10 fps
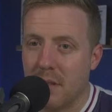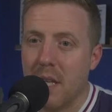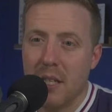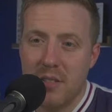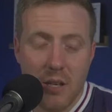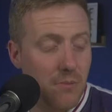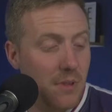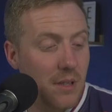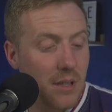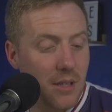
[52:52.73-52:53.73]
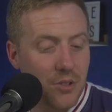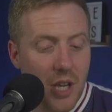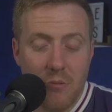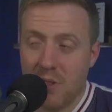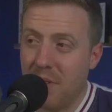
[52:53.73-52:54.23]
So,
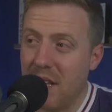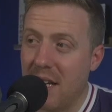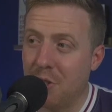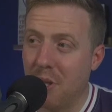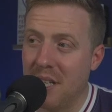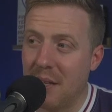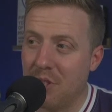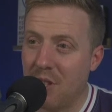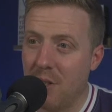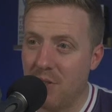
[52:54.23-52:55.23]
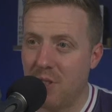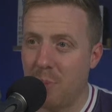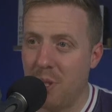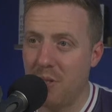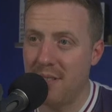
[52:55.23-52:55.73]
those of you that are joining, I'm just going to use this
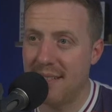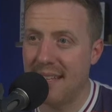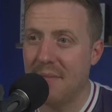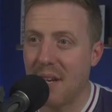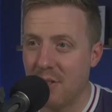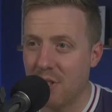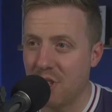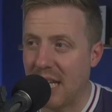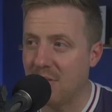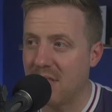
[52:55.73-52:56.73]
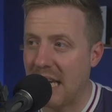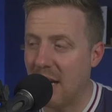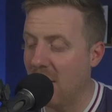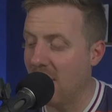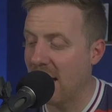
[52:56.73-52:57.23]
opportunity to give it another shout
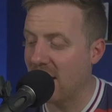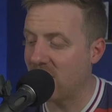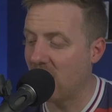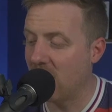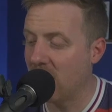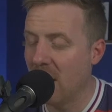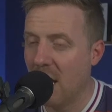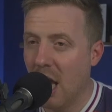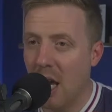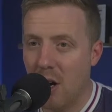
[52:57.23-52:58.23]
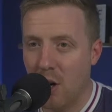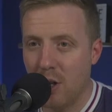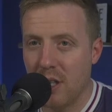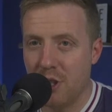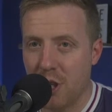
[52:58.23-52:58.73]
out, and that's on
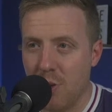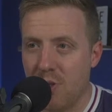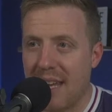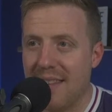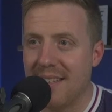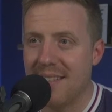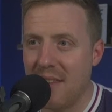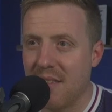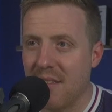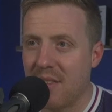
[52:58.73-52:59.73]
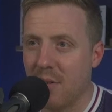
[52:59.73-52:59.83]
Tuesday the 10th of